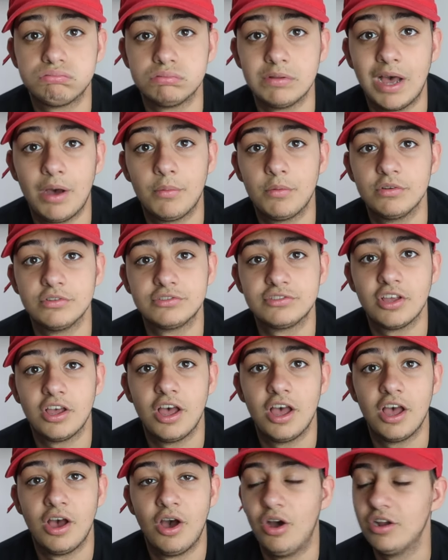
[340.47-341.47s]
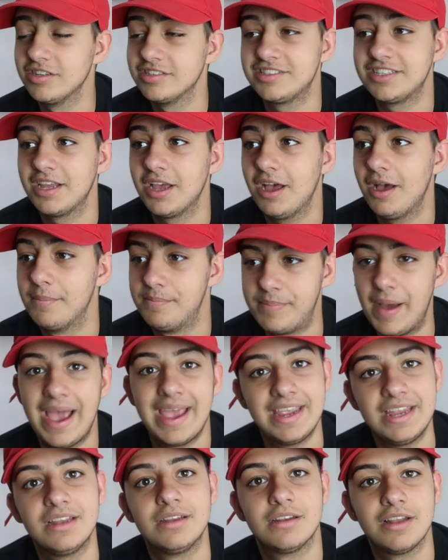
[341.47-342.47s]
That was honestly a
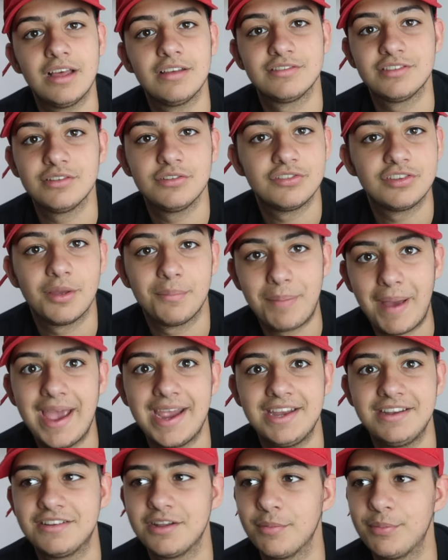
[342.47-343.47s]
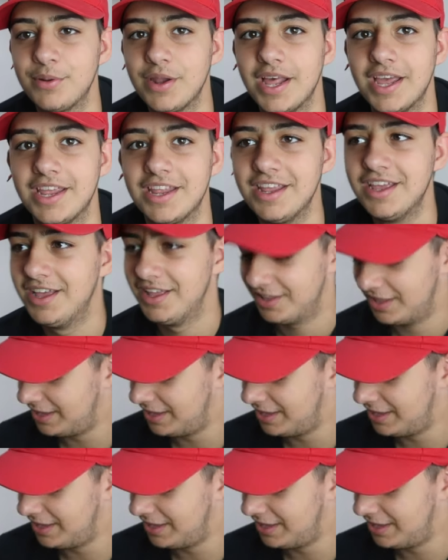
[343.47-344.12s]
pain to play.